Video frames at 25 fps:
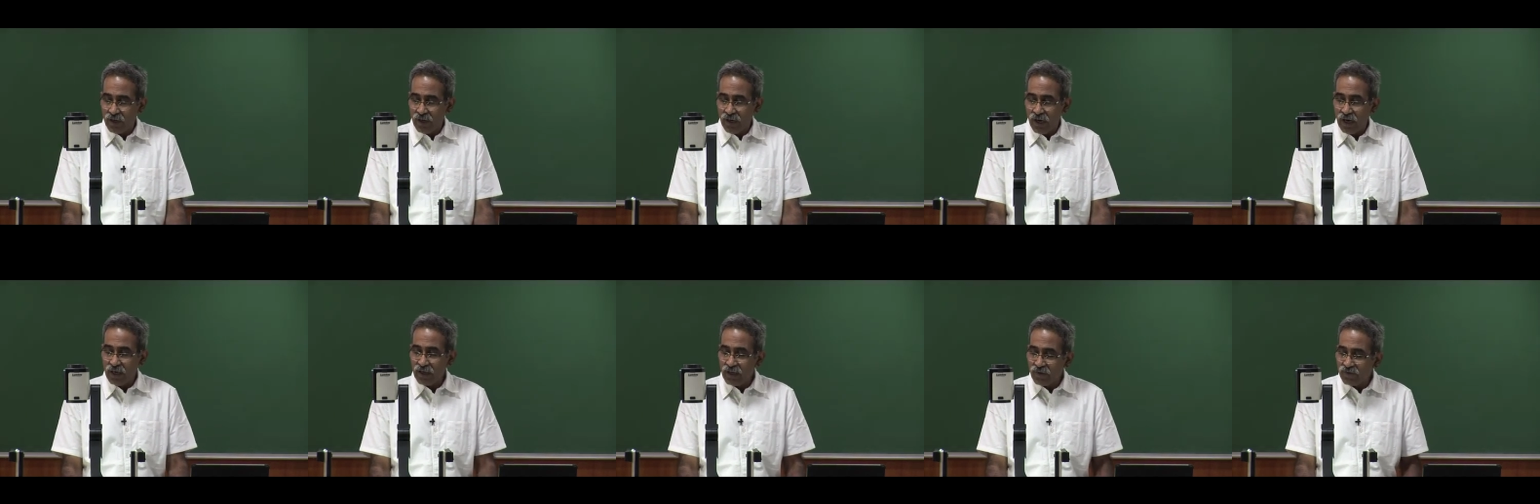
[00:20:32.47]

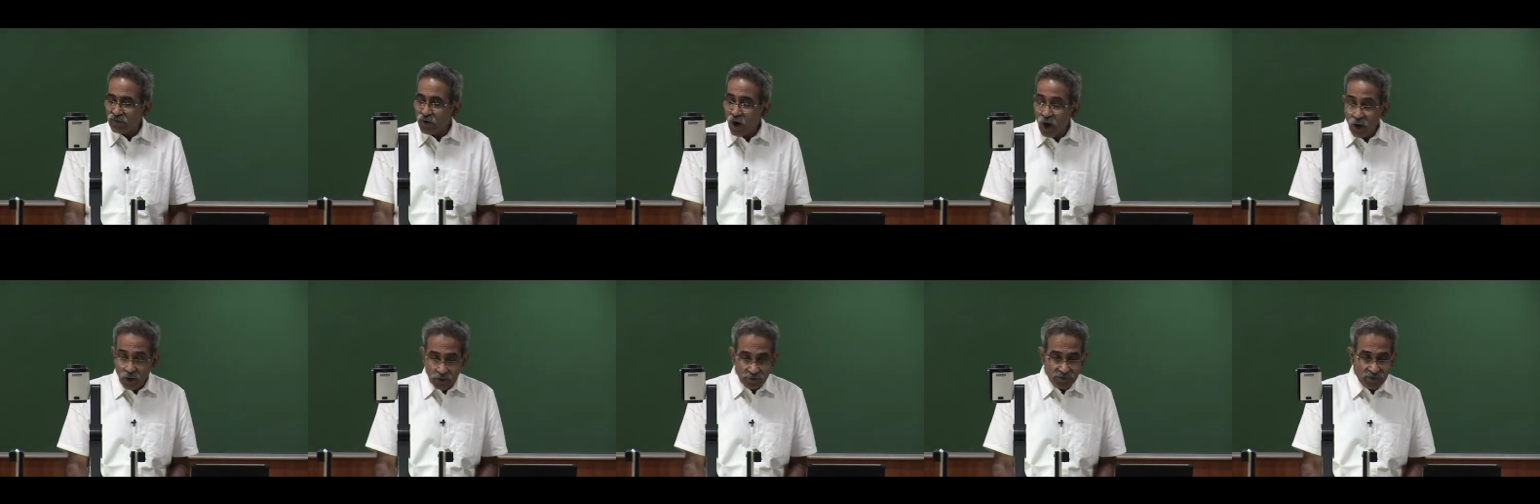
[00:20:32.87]
And of
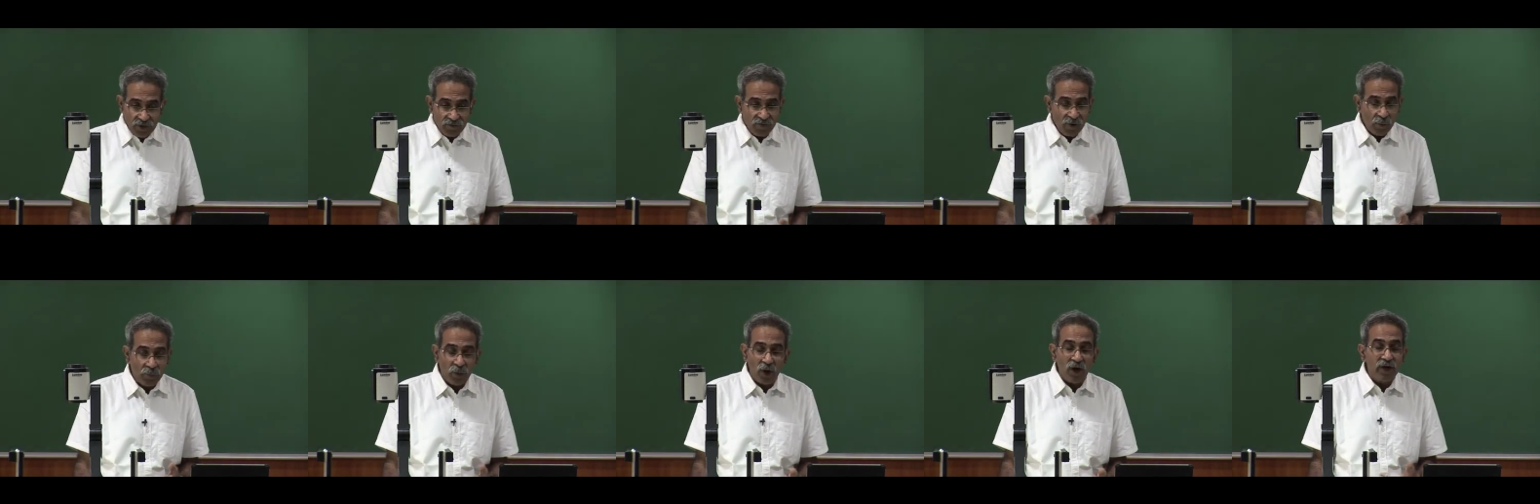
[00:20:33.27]
course,
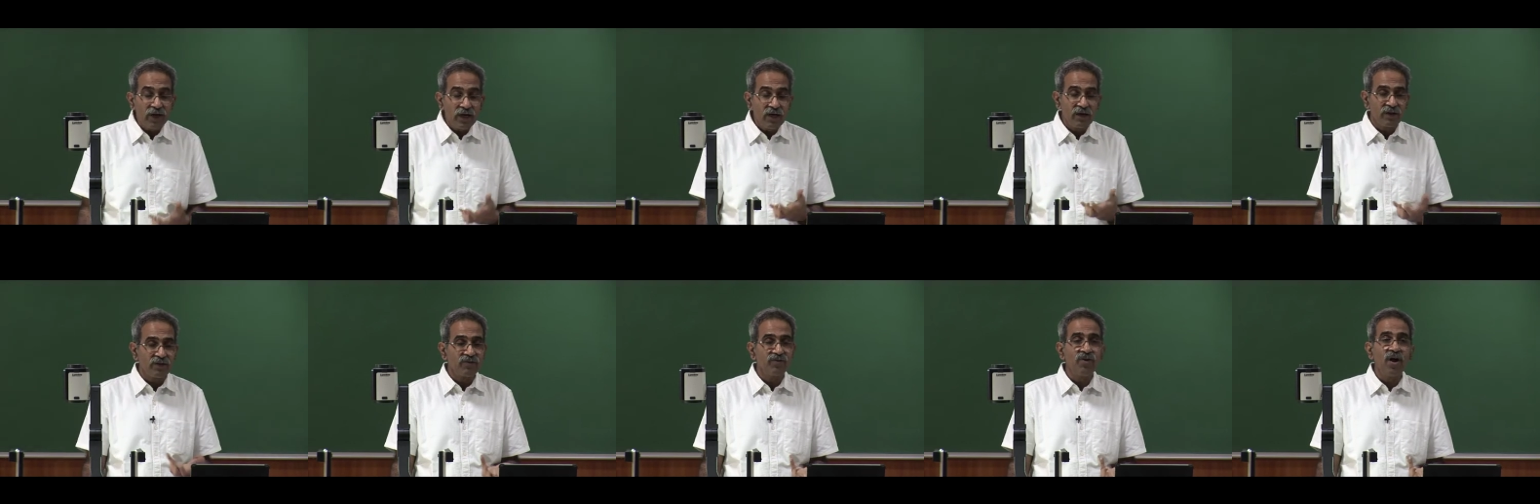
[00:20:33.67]
if a
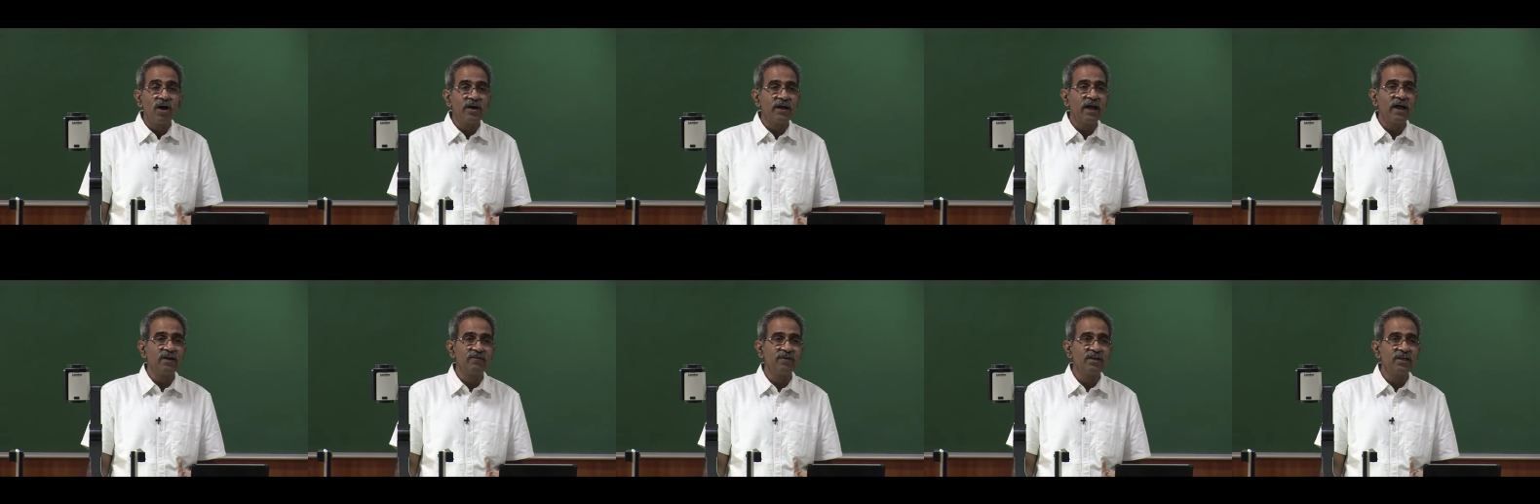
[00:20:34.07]
body does
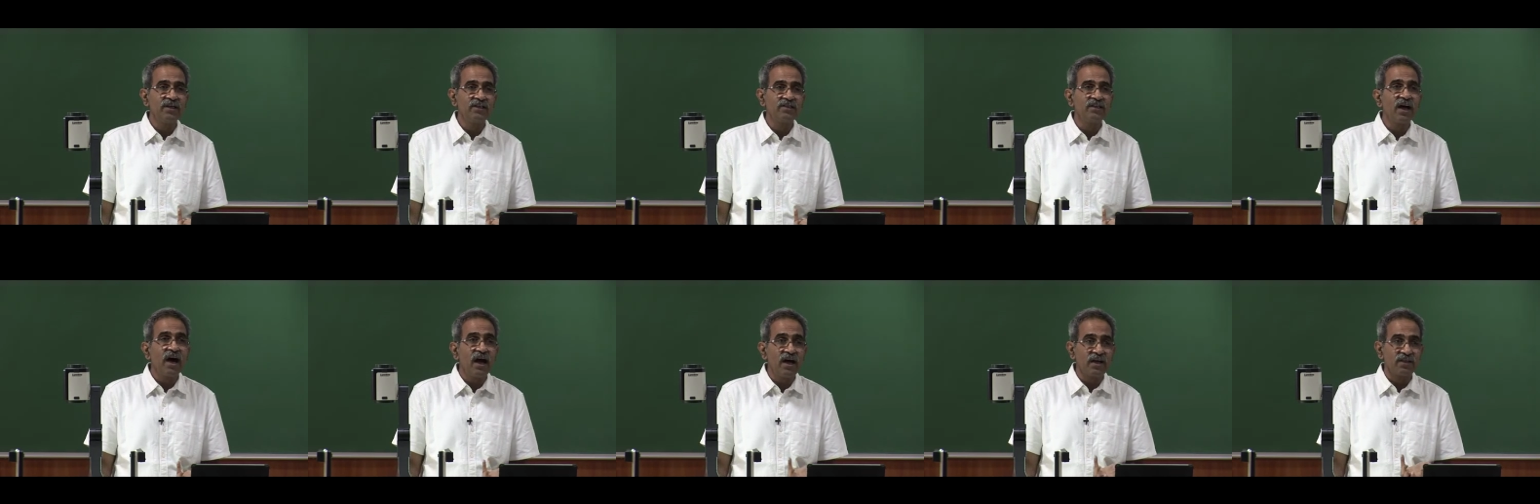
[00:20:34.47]
not have any
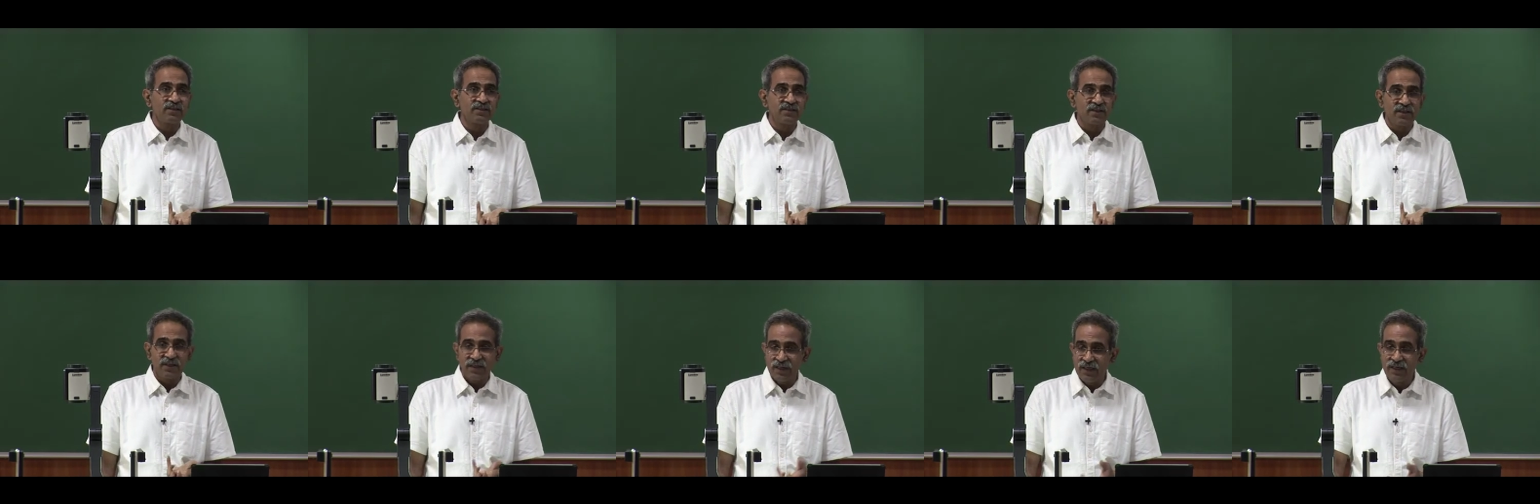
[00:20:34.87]

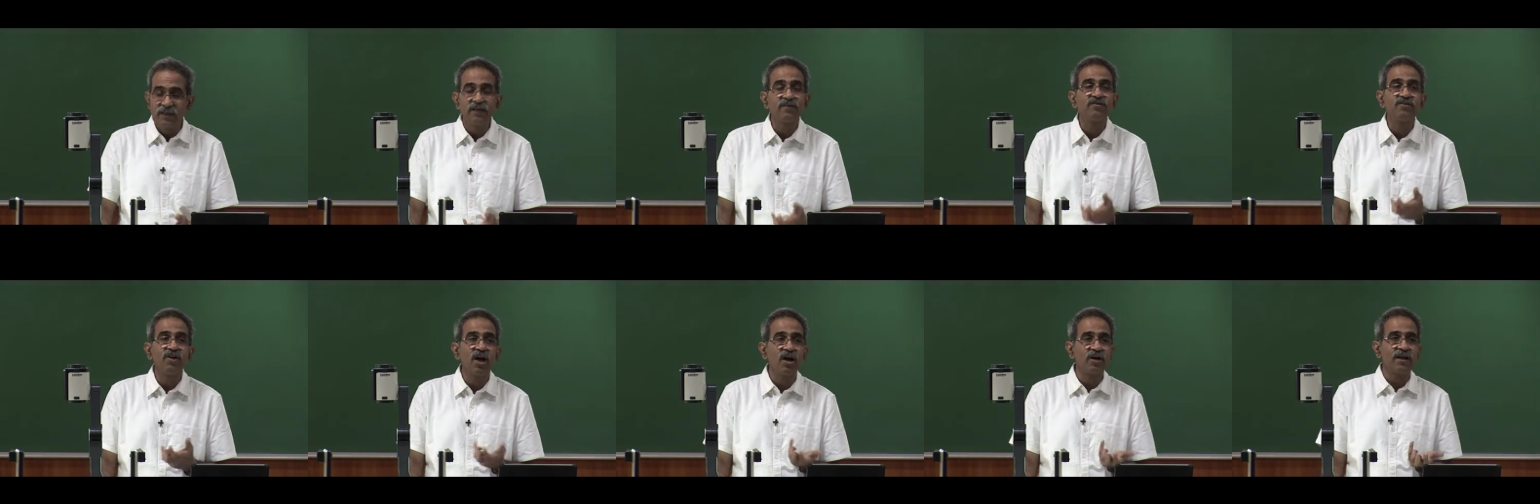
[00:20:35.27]
charge, it
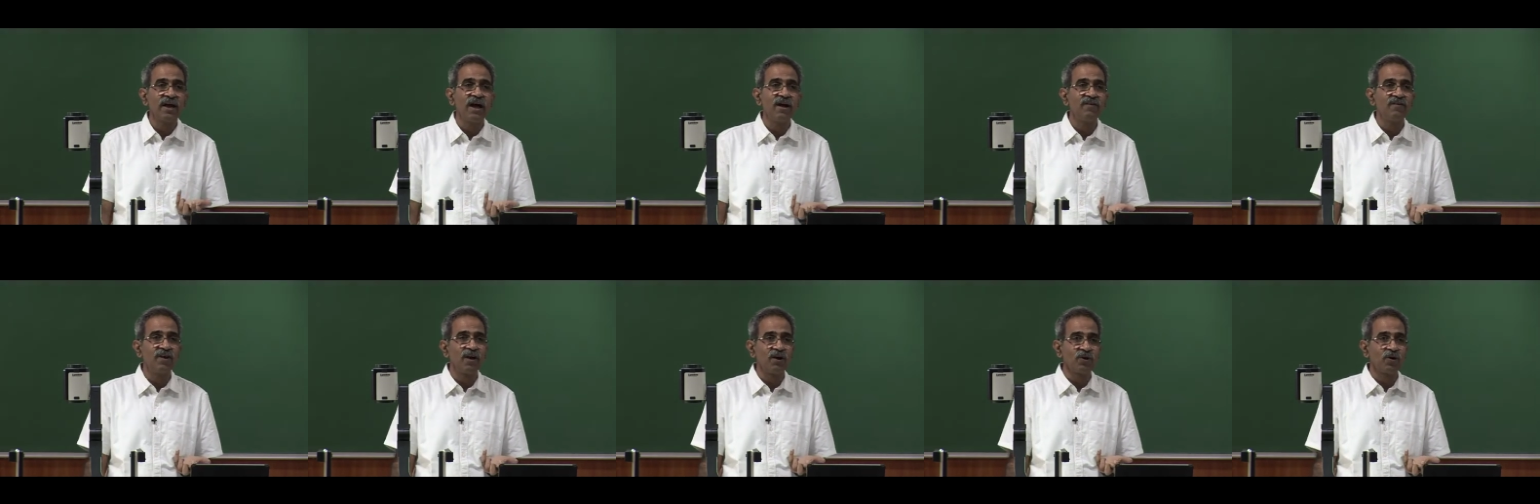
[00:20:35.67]
does not
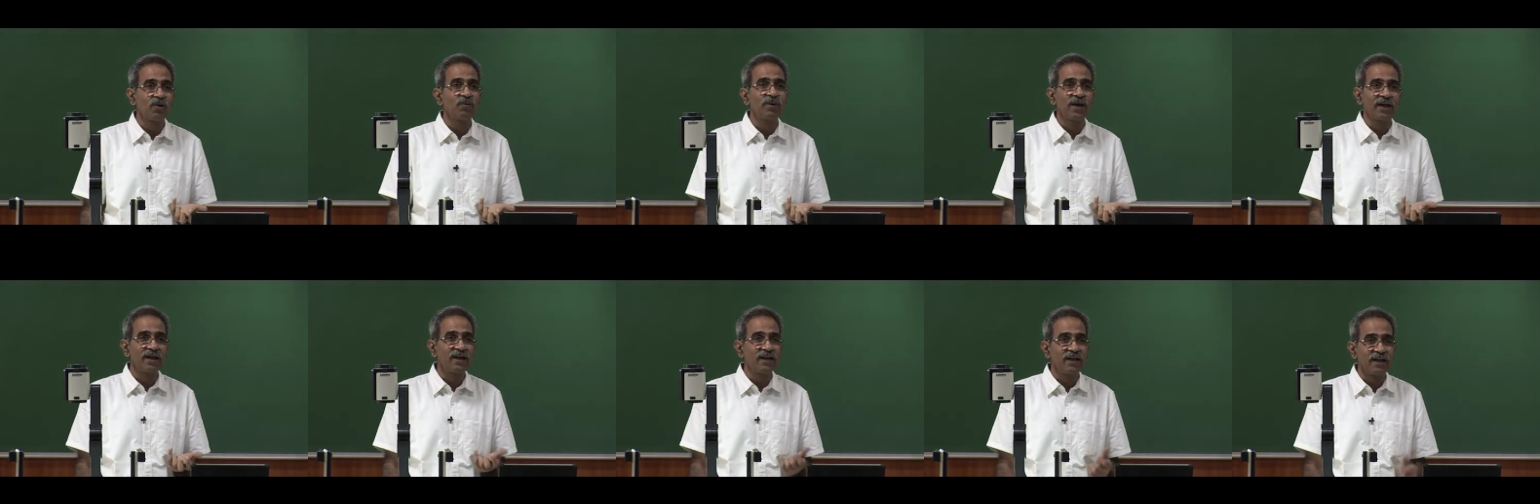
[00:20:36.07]
have
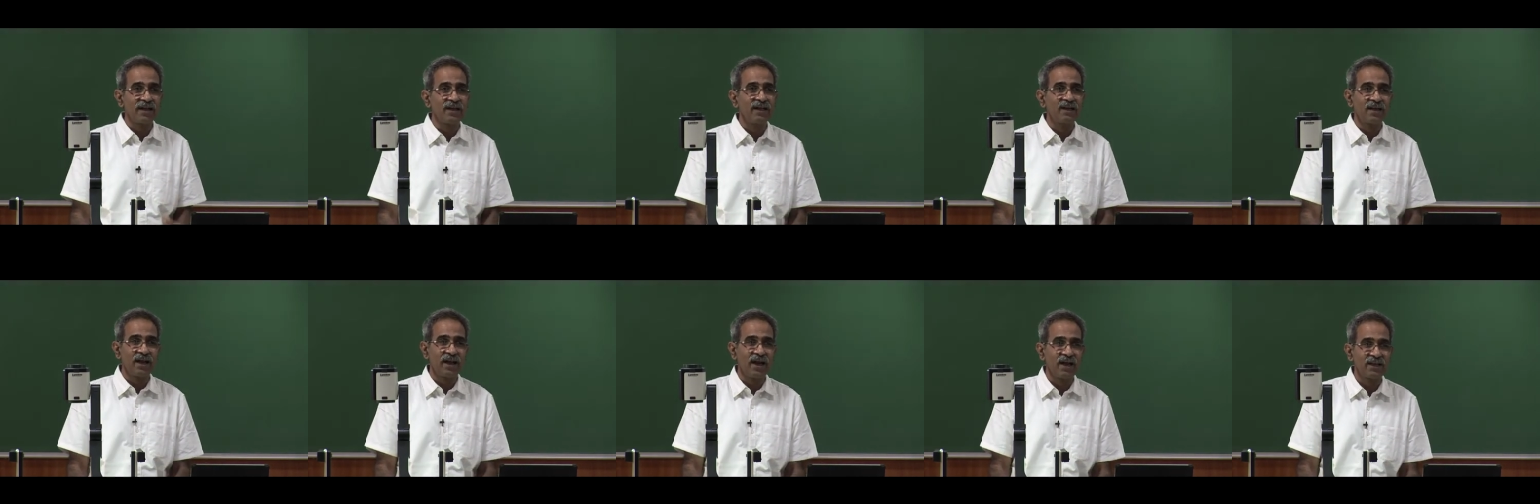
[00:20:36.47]
electromagnetic
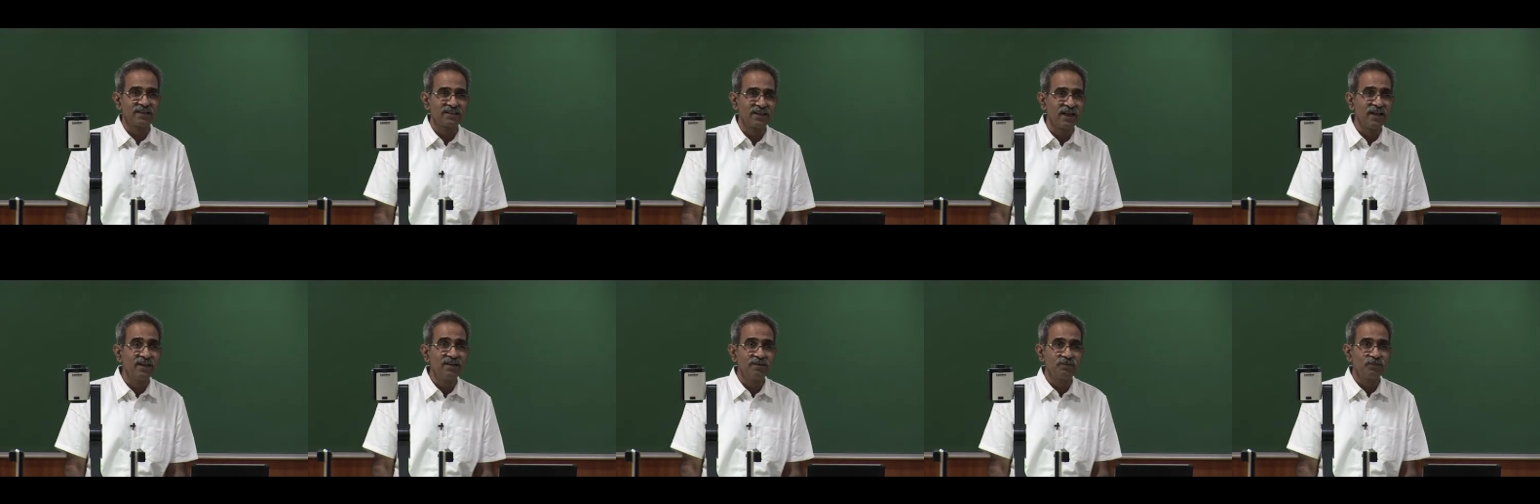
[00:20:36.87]

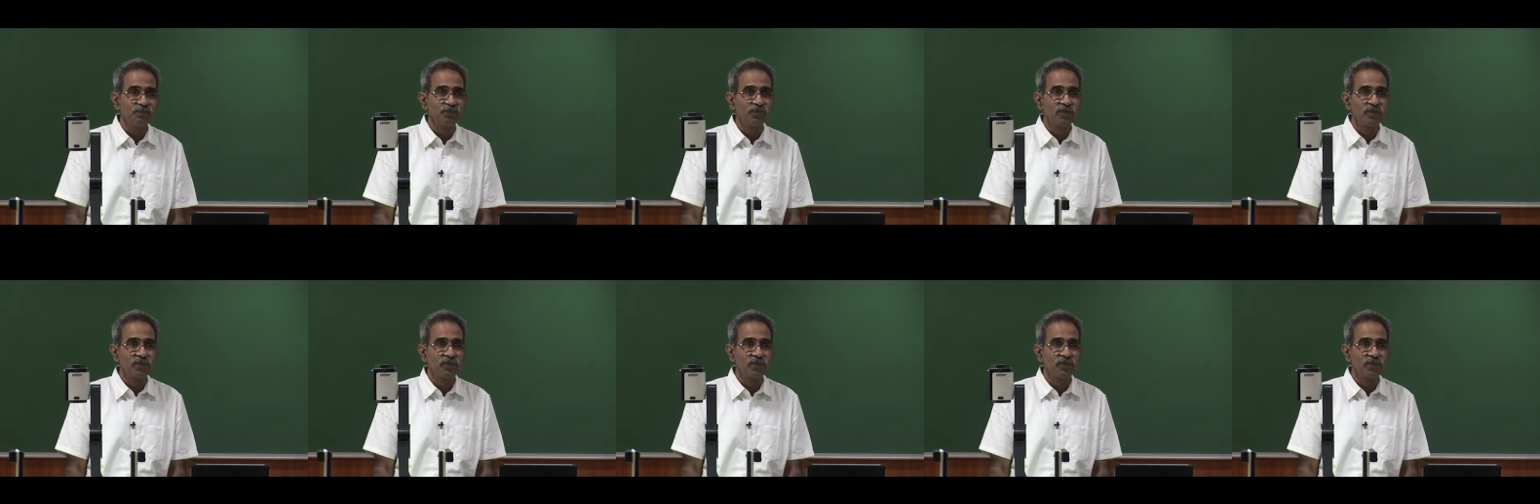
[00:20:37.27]
interaction.